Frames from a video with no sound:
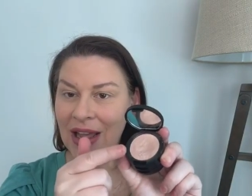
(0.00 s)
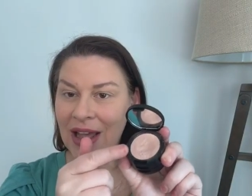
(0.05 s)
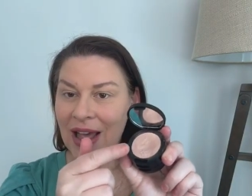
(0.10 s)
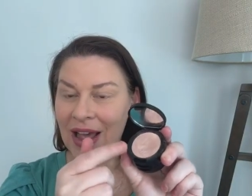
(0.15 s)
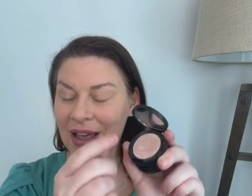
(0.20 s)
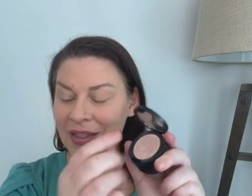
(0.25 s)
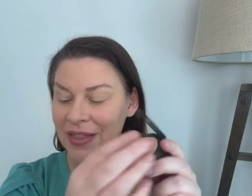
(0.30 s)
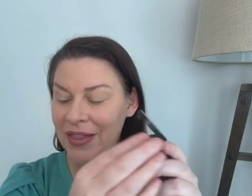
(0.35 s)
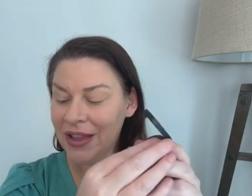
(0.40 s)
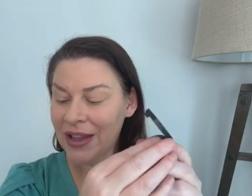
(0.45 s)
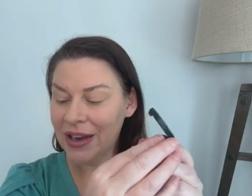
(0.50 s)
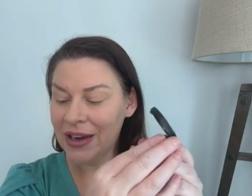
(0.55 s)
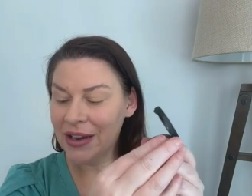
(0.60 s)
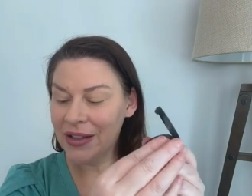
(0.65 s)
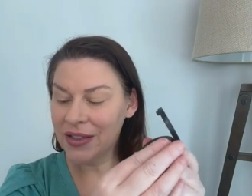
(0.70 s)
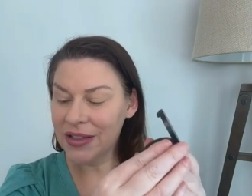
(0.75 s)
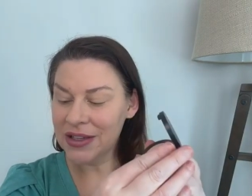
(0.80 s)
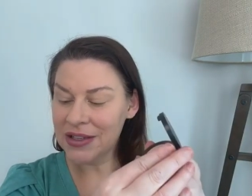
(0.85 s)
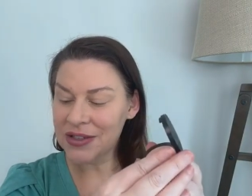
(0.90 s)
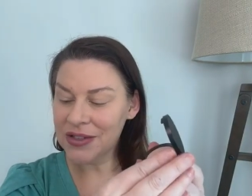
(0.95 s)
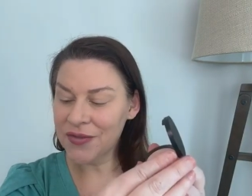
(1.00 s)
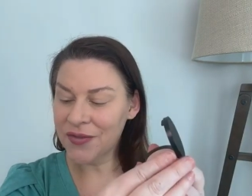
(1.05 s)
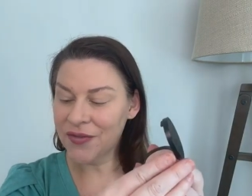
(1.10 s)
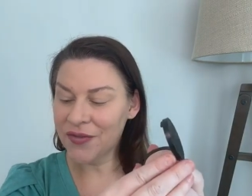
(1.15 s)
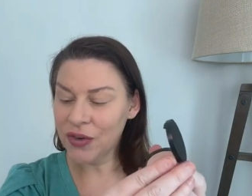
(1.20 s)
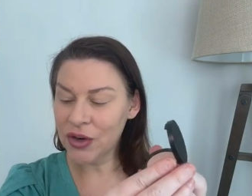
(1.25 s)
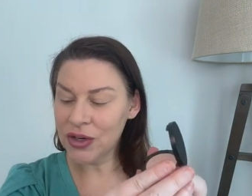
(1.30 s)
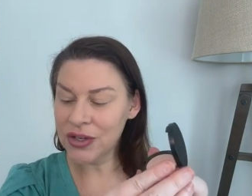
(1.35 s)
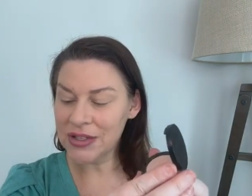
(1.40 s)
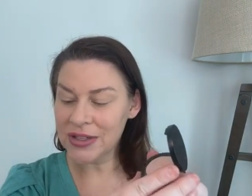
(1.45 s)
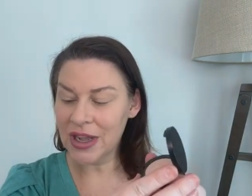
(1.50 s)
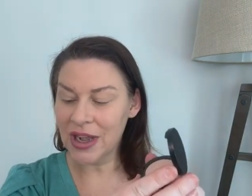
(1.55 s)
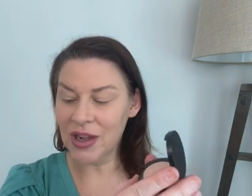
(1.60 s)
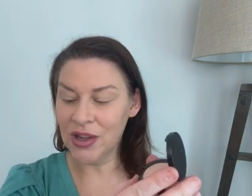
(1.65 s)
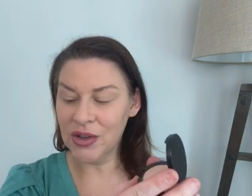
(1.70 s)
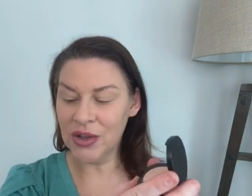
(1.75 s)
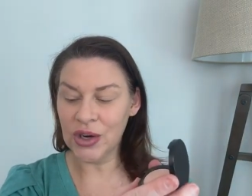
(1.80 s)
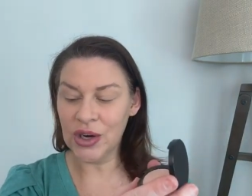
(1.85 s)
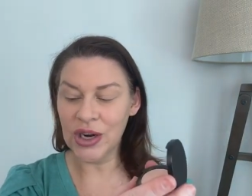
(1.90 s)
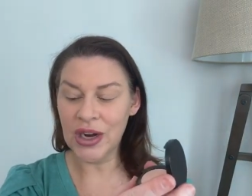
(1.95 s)
and then this first
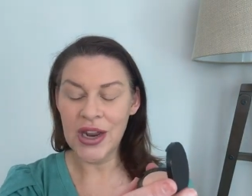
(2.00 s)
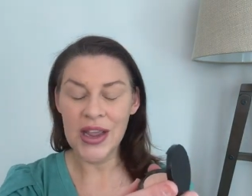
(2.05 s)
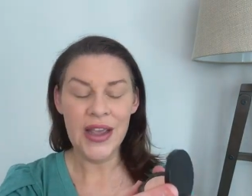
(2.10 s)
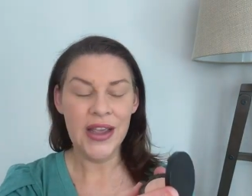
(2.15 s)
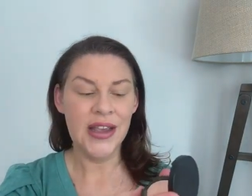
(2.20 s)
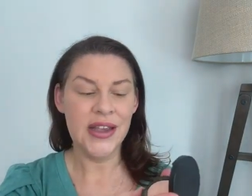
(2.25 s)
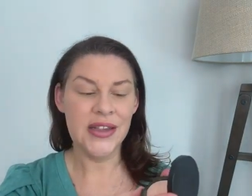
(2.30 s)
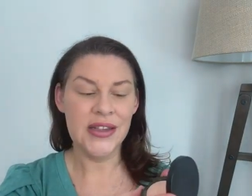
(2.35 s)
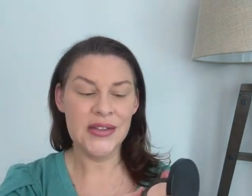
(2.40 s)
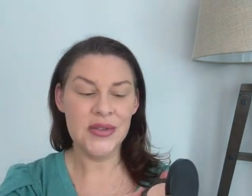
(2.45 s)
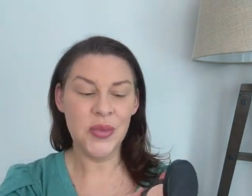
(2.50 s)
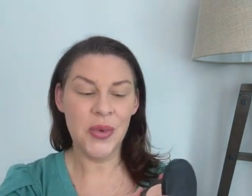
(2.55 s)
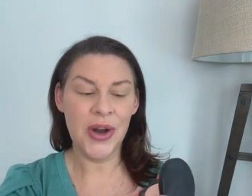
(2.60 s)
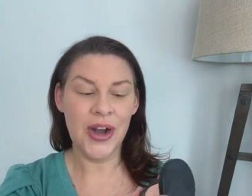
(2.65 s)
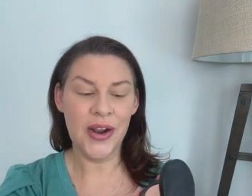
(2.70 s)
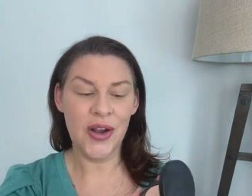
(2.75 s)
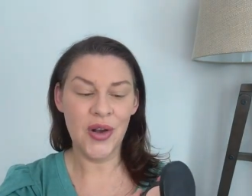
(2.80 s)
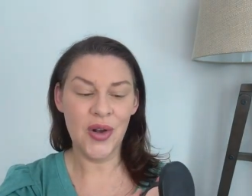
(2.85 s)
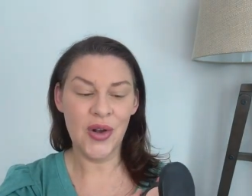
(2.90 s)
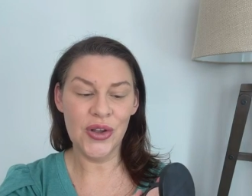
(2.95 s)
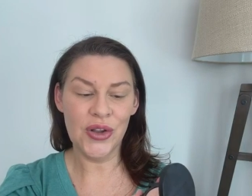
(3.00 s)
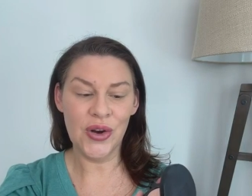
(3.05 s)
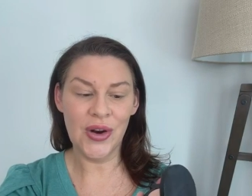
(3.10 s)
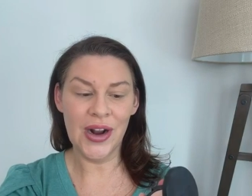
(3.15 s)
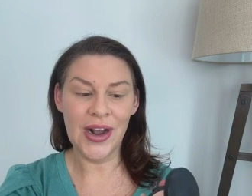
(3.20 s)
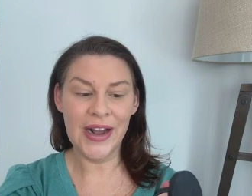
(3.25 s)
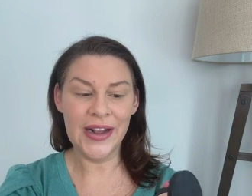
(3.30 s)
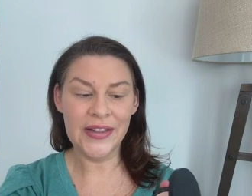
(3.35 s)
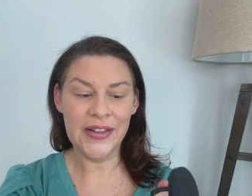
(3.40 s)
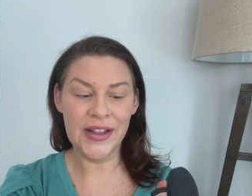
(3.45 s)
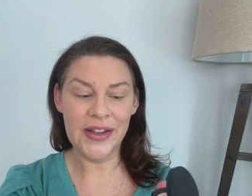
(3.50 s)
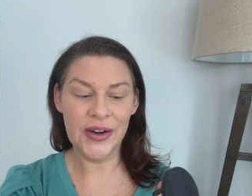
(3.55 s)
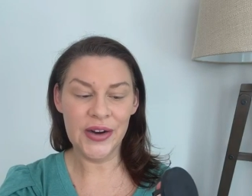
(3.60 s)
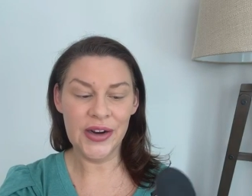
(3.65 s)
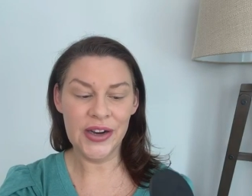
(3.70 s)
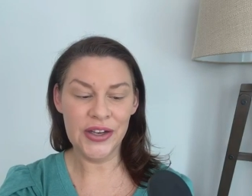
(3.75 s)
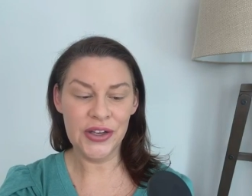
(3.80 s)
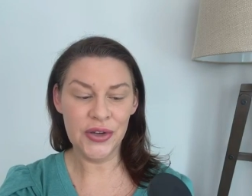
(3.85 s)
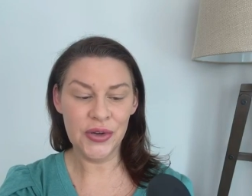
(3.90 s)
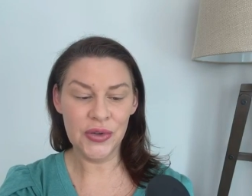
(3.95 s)
color is what I call your highlighter
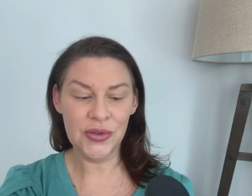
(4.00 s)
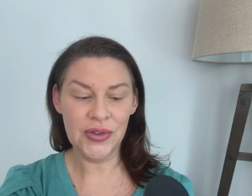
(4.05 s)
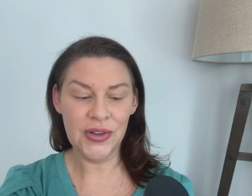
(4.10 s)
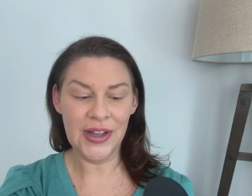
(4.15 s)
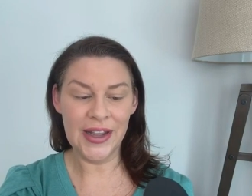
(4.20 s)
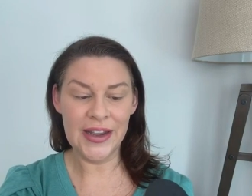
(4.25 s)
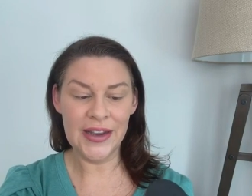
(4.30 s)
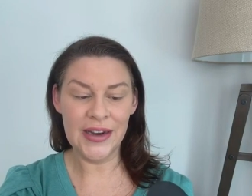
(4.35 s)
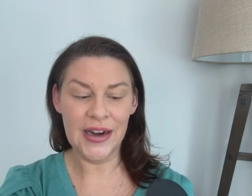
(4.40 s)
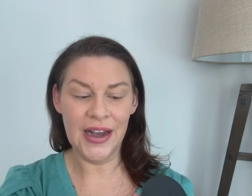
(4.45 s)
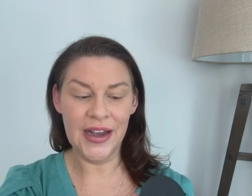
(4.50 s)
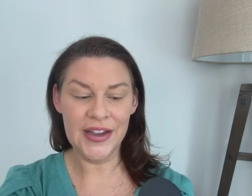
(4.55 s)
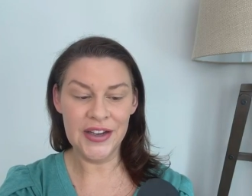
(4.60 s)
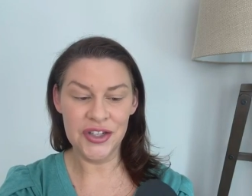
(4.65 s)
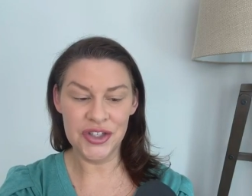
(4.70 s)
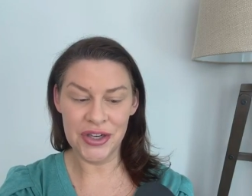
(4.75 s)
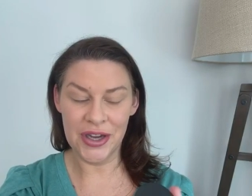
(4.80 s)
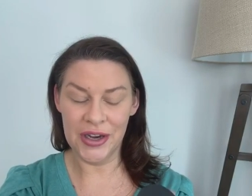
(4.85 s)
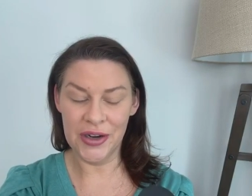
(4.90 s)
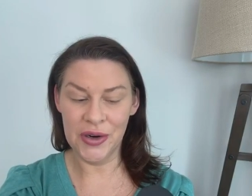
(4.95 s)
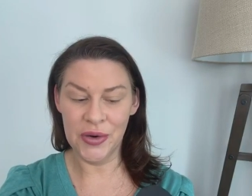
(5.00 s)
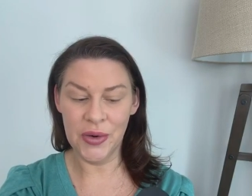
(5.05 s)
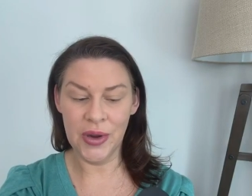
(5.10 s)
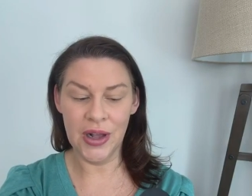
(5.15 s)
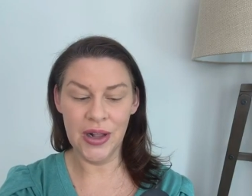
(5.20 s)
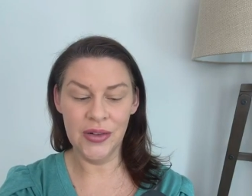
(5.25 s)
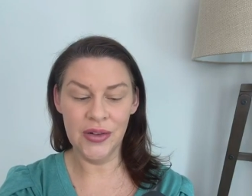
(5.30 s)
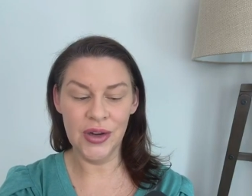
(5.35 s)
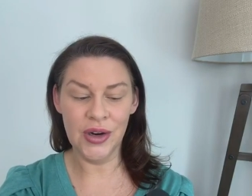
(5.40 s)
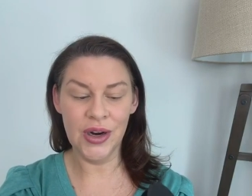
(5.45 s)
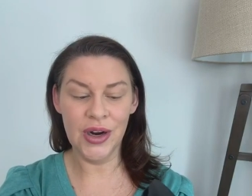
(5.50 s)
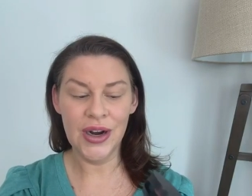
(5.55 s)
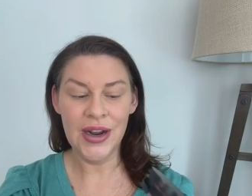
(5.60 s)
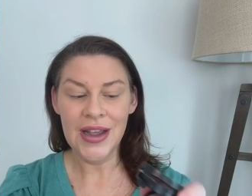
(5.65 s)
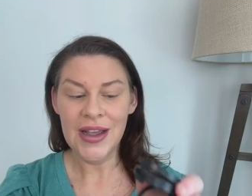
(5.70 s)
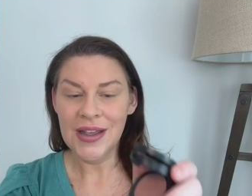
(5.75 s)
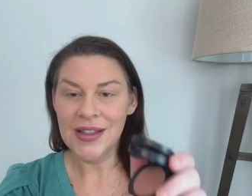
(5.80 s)
and your light eyeshadow color.